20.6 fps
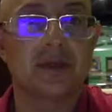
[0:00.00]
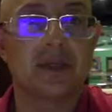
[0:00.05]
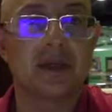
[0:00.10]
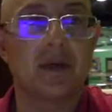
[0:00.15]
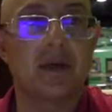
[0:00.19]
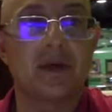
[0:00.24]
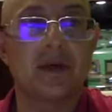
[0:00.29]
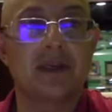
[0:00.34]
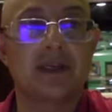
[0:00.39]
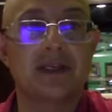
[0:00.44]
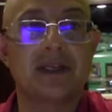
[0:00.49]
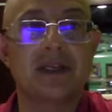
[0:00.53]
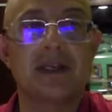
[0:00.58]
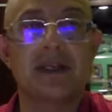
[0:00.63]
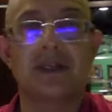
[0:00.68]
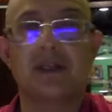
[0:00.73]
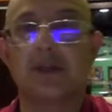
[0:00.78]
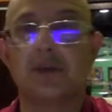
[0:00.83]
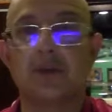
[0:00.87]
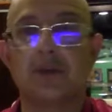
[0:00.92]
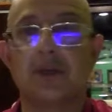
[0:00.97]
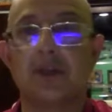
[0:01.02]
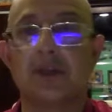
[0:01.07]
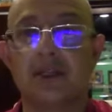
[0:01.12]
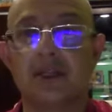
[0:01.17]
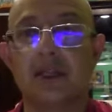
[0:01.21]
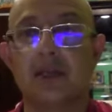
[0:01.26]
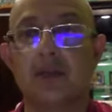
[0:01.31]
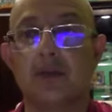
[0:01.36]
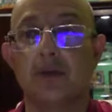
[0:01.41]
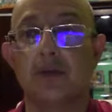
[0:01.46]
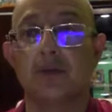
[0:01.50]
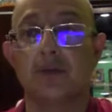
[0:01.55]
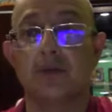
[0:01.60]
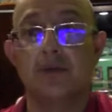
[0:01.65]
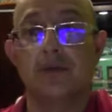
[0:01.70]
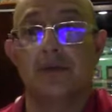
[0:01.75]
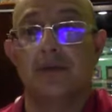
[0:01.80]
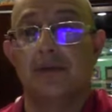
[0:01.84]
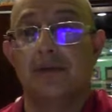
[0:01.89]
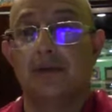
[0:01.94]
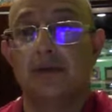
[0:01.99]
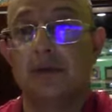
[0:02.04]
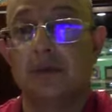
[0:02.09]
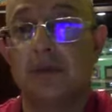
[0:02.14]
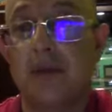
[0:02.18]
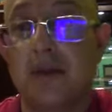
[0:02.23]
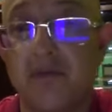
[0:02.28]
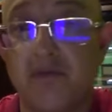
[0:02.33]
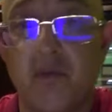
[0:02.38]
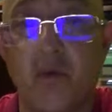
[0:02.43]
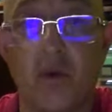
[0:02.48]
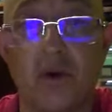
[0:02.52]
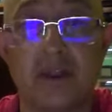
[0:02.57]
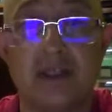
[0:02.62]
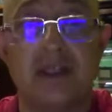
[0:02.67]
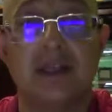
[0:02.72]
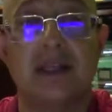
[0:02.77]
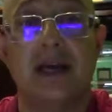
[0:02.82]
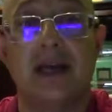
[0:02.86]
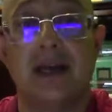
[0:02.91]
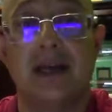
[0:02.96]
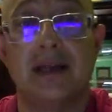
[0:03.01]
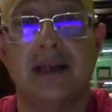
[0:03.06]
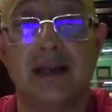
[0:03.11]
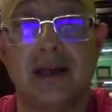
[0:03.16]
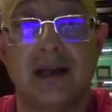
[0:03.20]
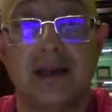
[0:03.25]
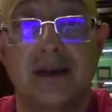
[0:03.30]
the only thing that you just need to spend $49.